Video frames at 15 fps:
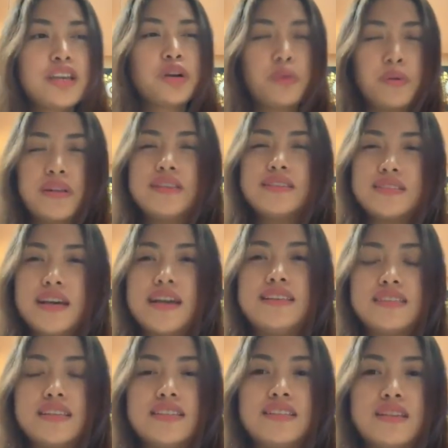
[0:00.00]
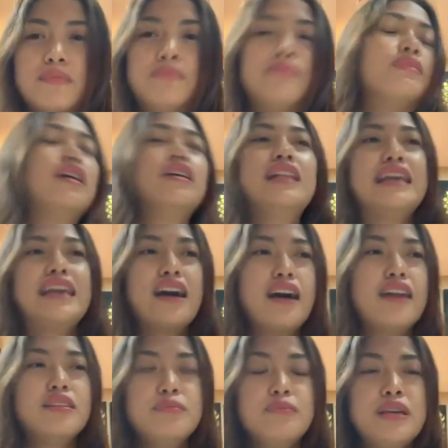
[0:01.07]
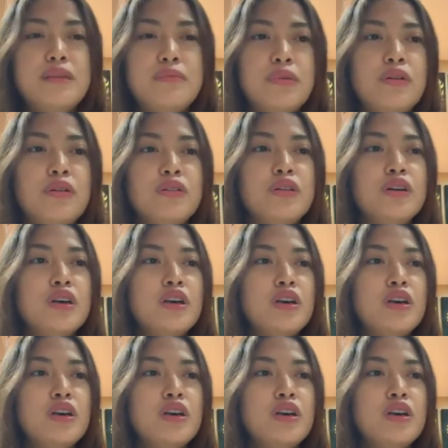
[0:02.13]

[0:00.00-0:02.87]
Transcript: criticizing some like other people